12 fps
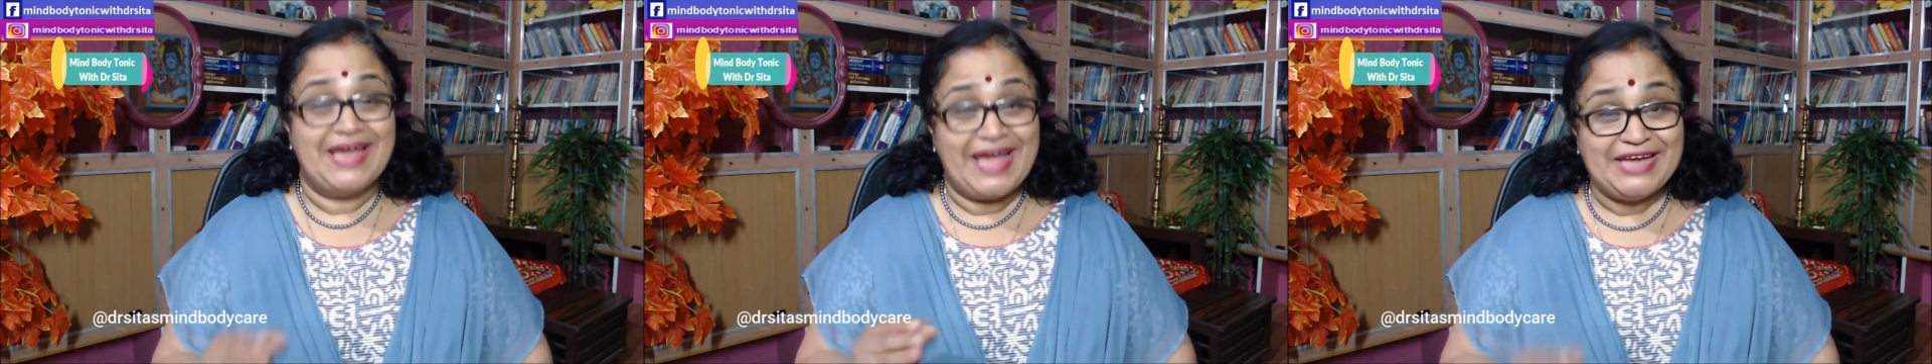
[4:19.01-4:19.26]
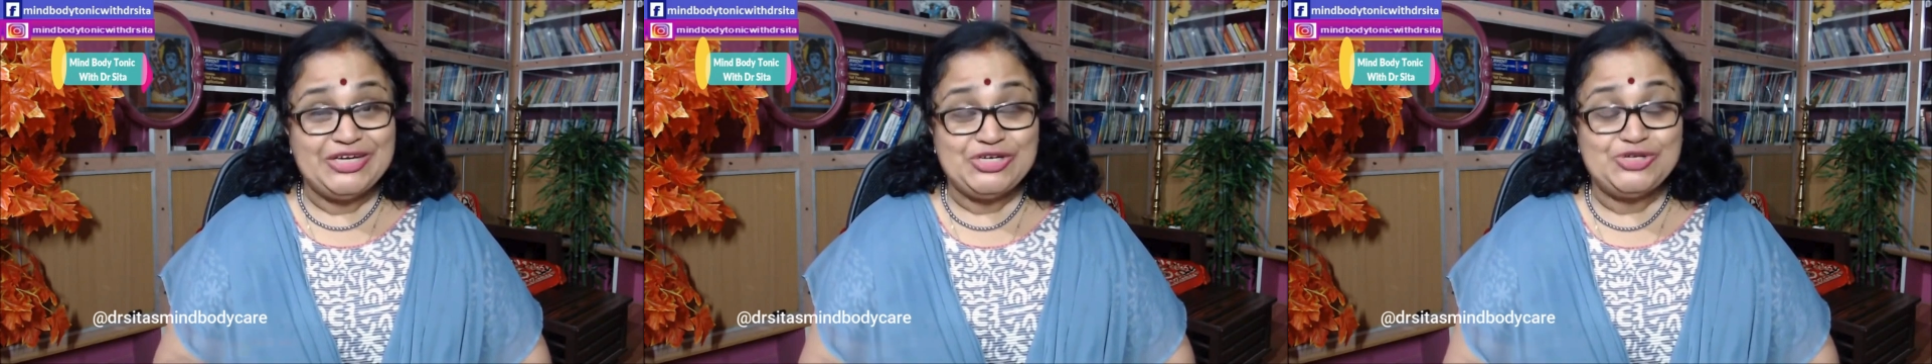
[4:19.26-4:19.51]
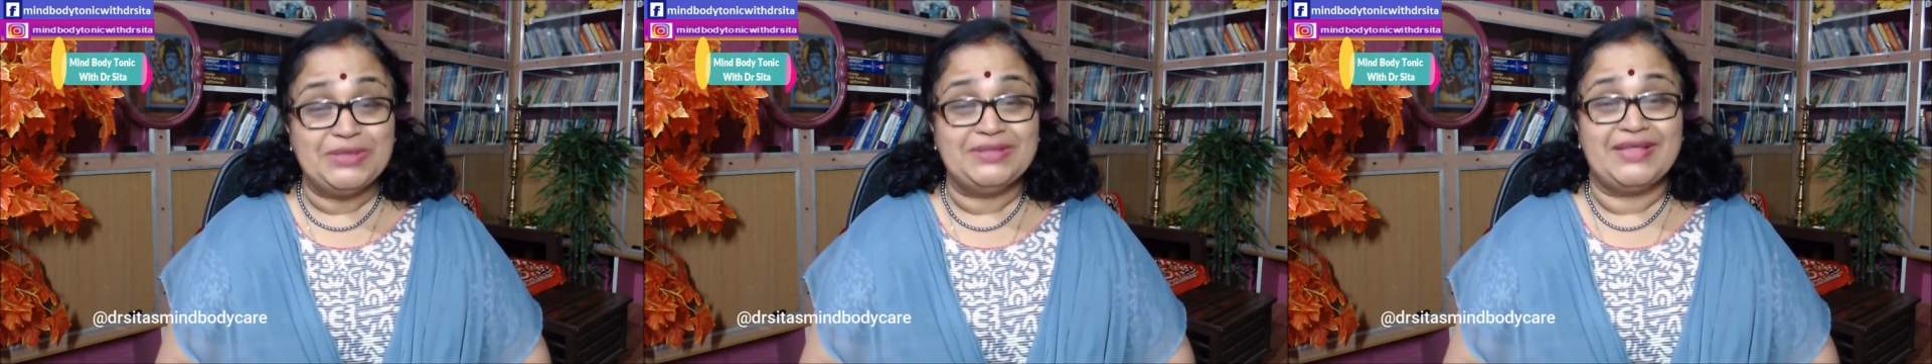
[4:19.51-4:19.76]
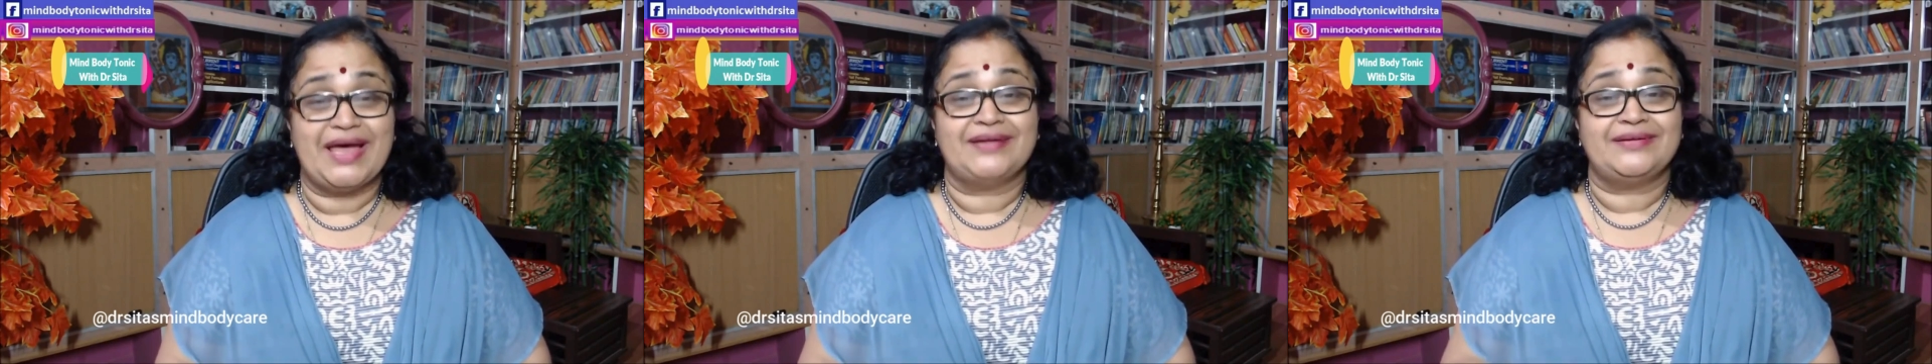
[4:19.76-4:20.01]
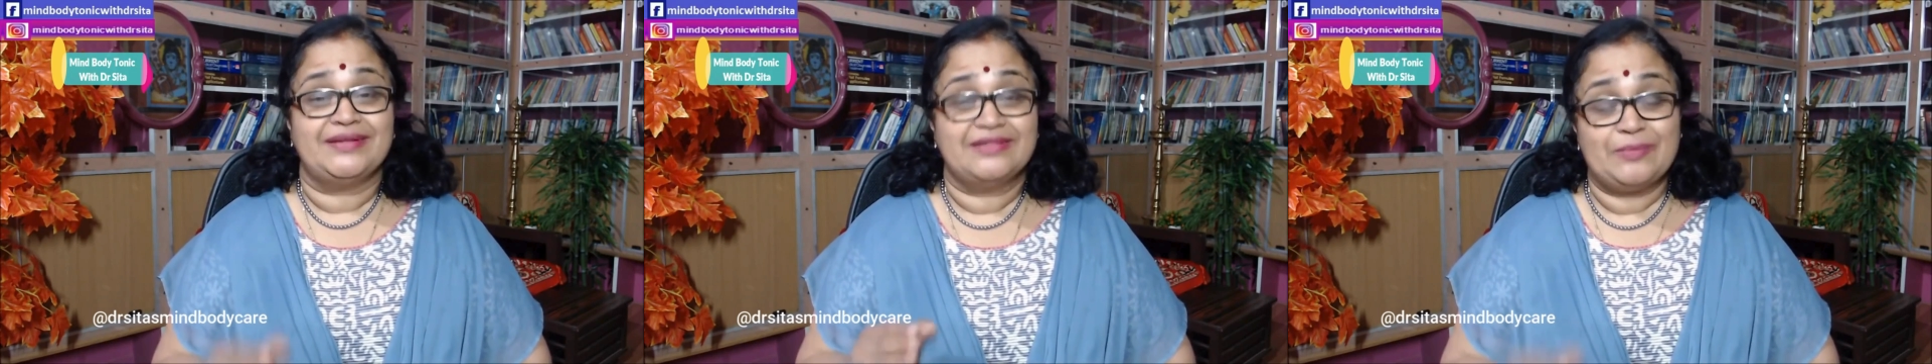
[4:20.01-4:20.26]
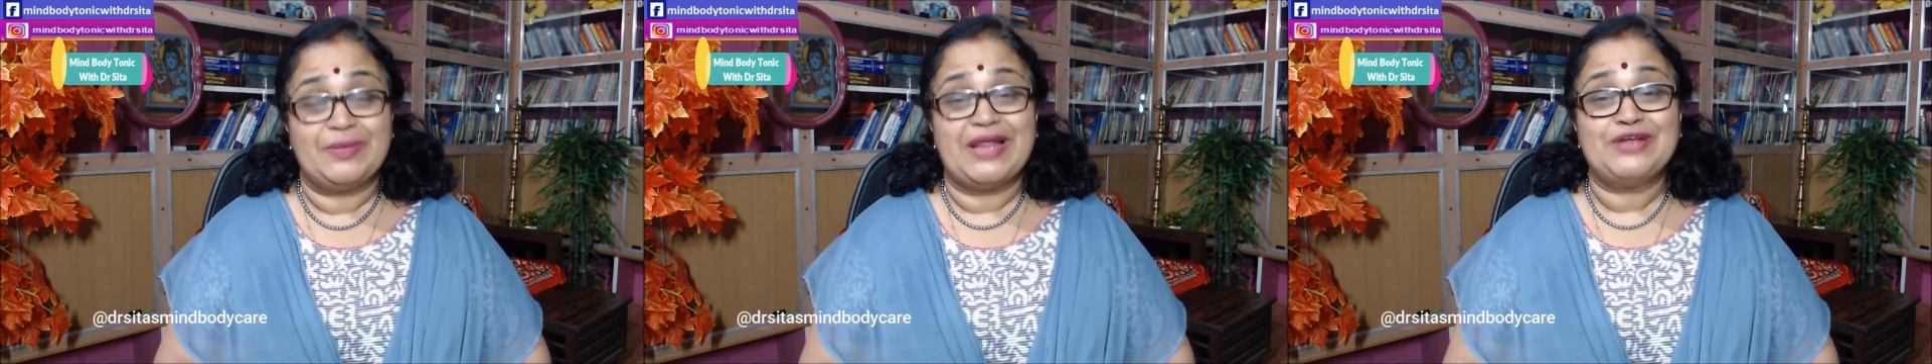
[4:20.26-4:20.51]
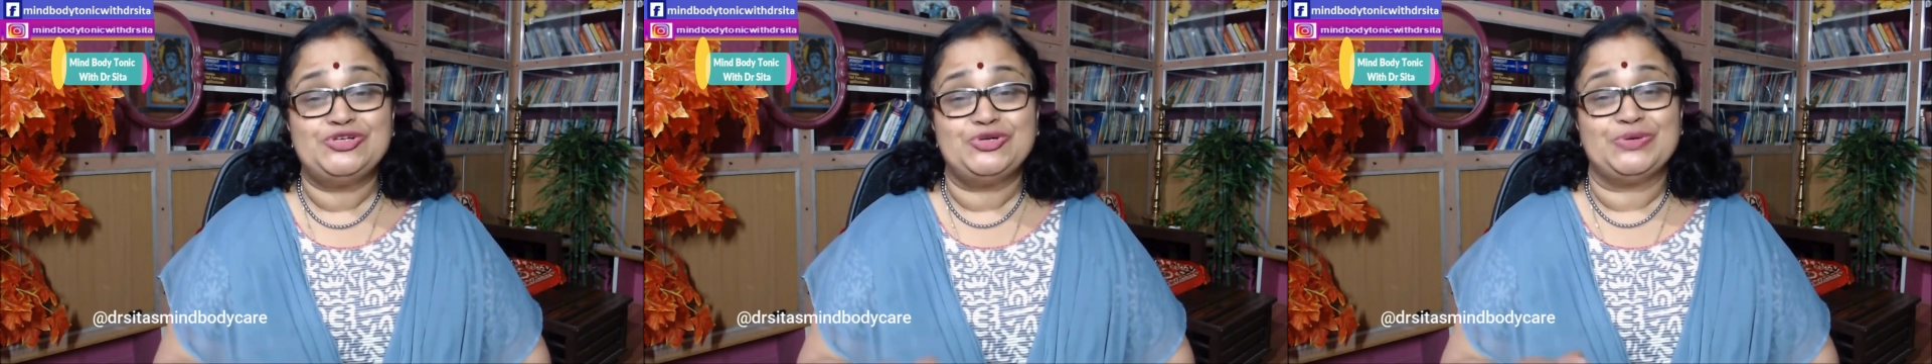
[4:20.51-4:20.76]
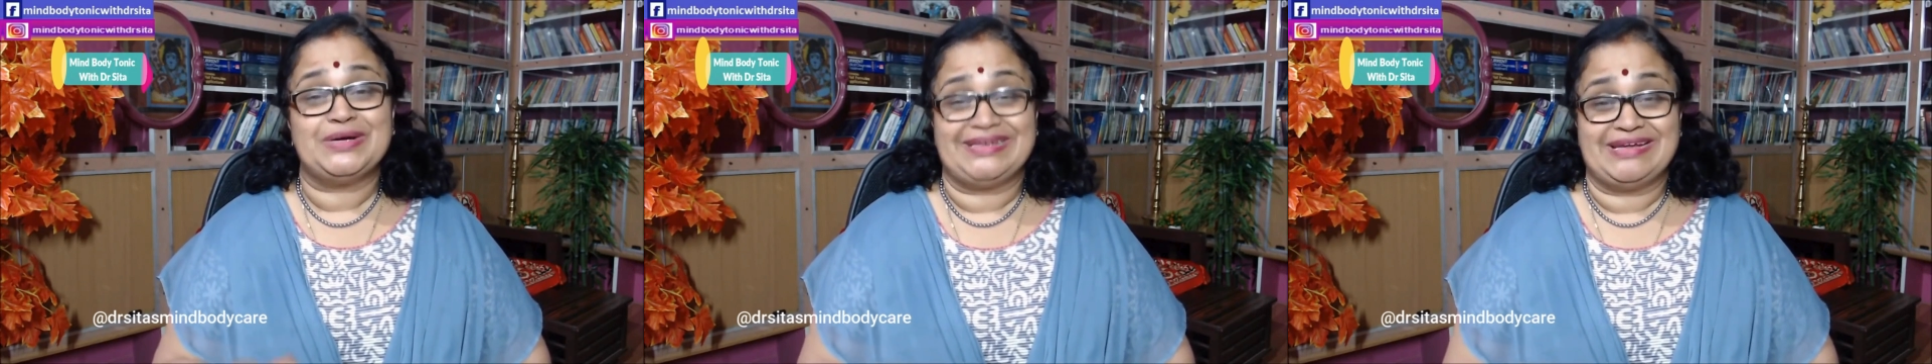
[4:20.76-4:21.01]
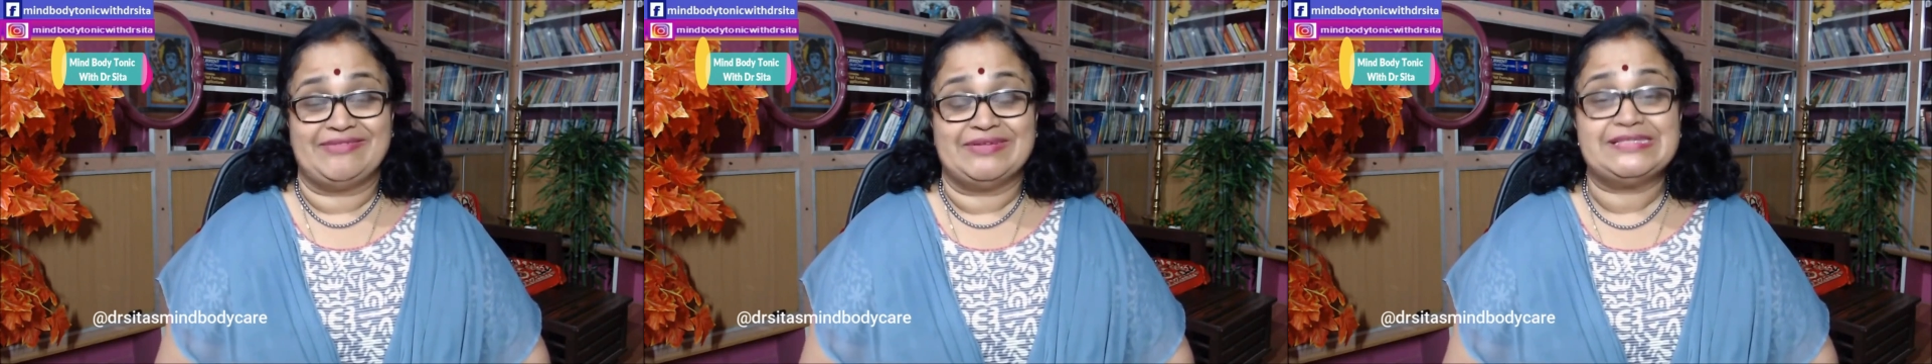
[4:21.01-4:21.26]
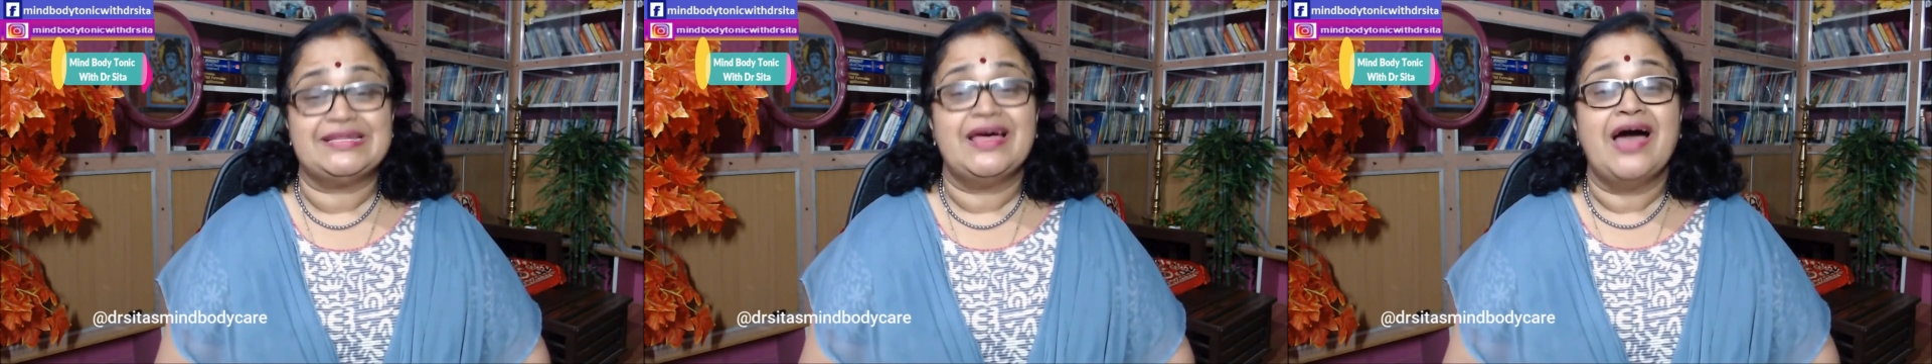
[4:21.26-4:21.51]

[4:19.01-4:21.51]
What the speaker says: ensure that the blood sugar levels